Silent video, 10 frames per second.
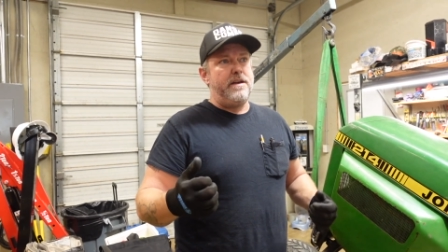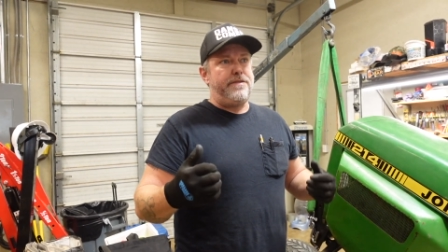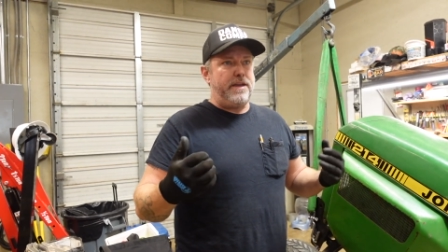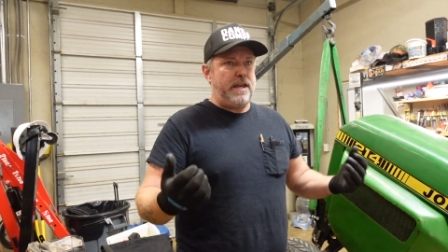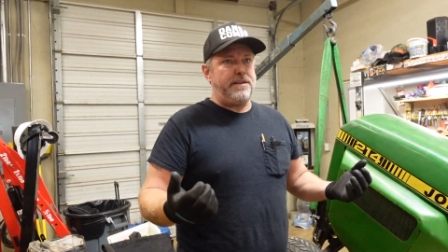
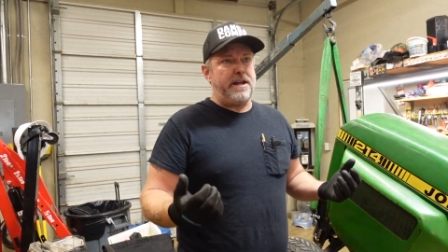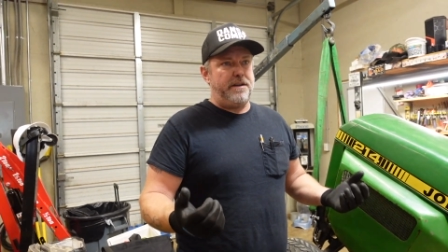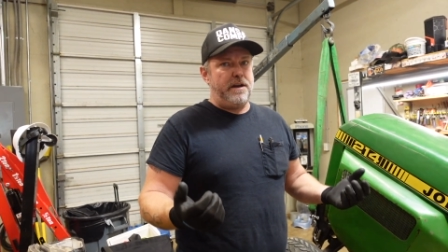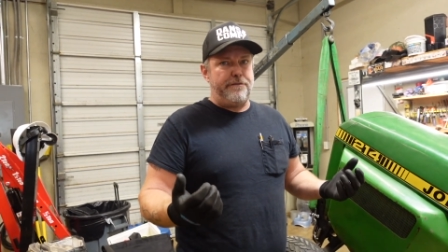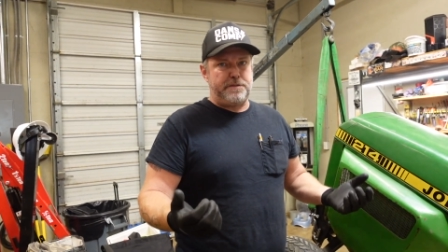thinking that
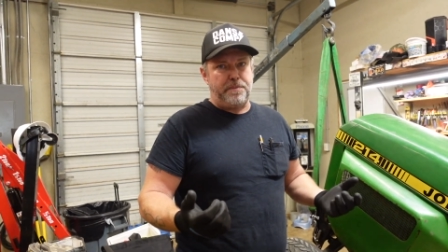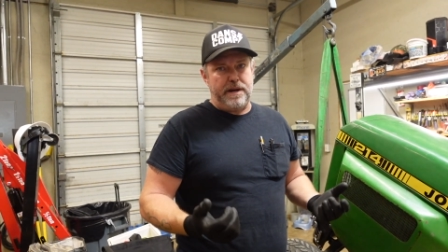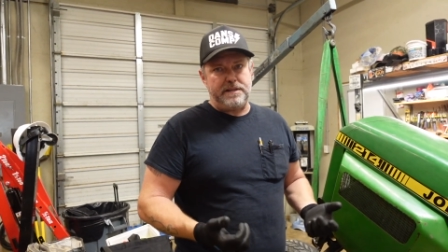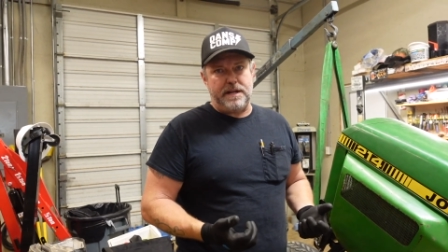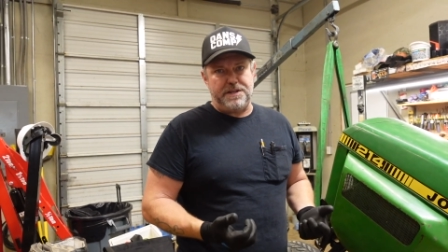enough
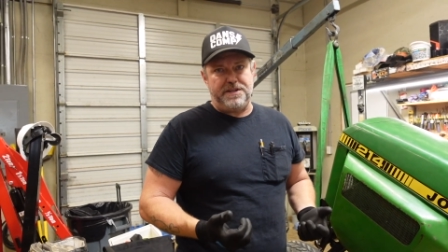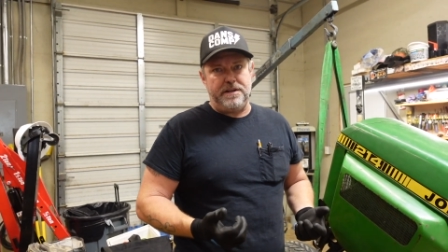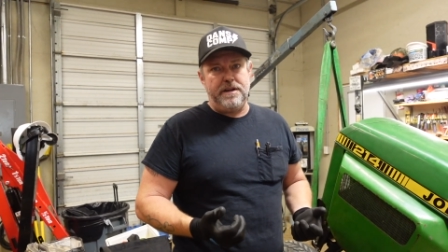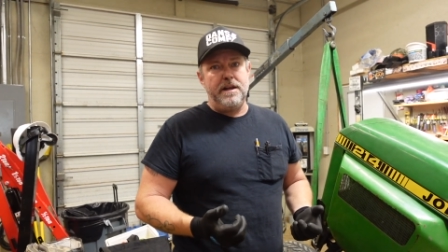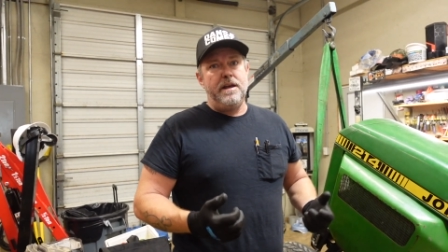spring
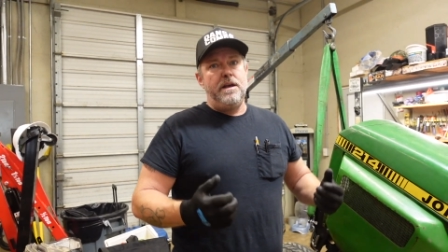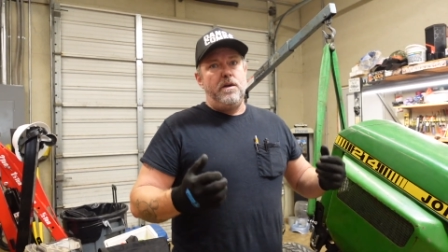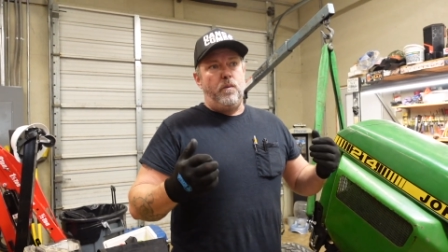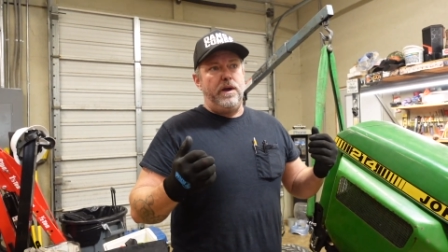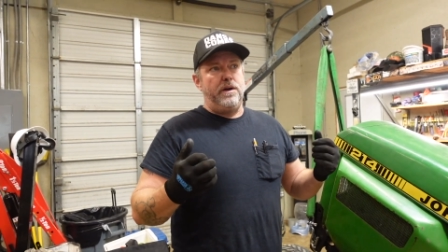tension
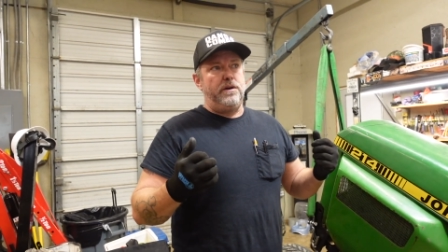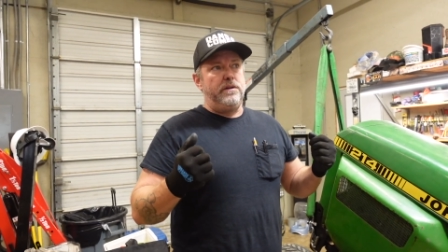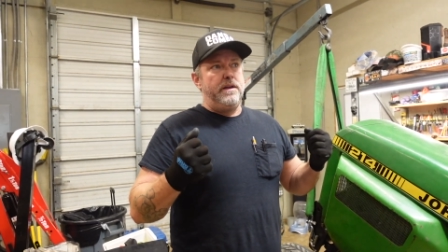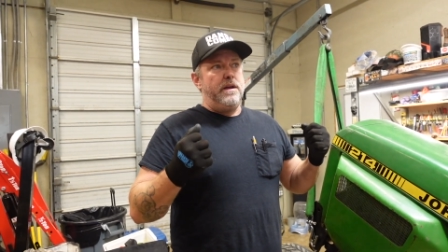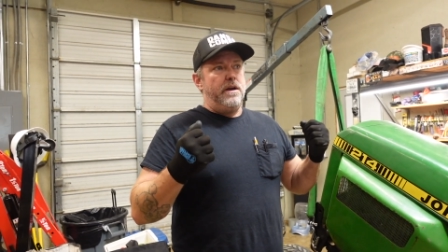
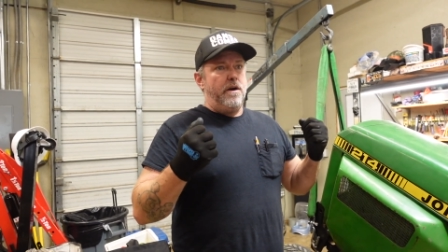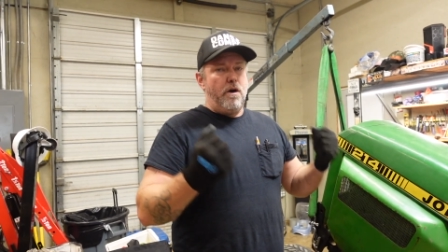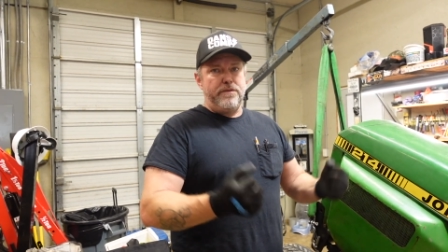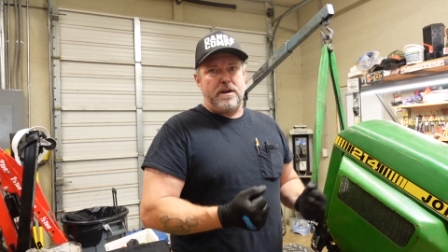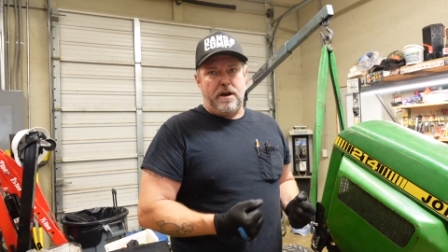will
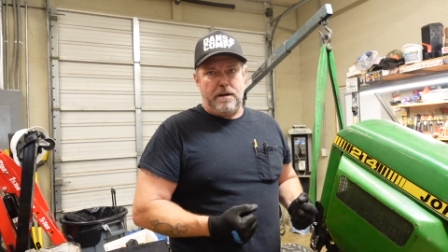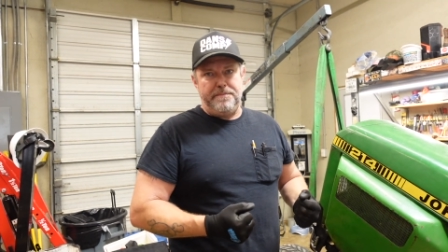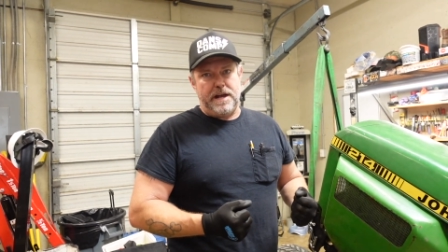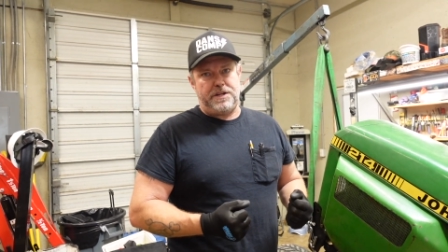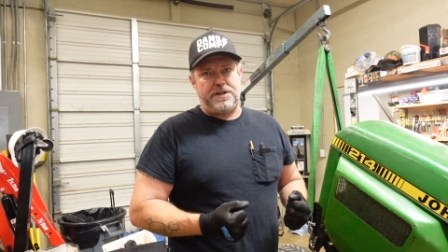overcome that